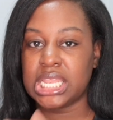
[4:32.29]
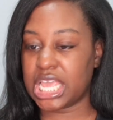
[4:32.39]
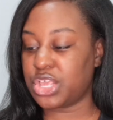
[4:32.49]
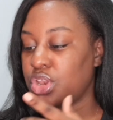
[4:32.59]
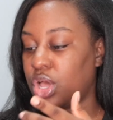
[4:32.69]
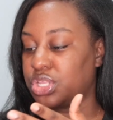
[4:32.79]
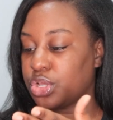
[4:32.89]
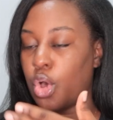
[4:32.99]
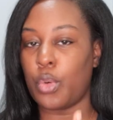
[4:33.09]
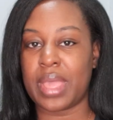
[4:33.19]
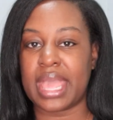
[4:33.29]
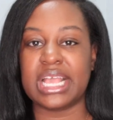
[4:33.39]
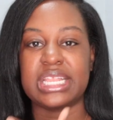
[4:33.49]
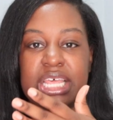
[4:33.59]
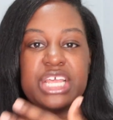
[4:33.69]
like, you know, to go back
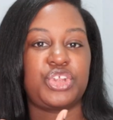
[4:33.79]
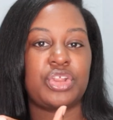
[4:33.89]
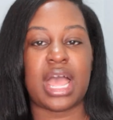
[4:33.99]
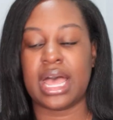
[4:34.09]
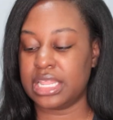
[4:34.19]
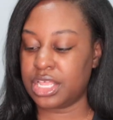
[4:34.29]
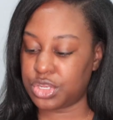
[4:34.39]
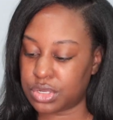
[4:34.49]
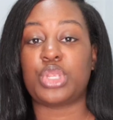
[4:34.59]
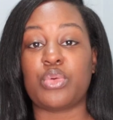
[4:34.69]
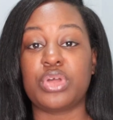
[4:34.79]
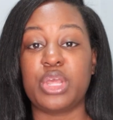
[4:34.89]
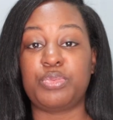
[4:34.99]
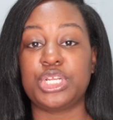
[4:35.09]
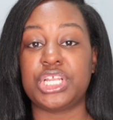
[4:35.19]
and test your knowledge, which I really
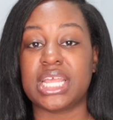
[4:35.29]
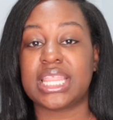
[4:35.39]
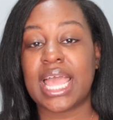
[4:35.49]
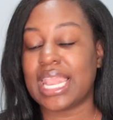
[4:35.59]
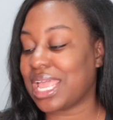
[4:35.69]
appreciate that.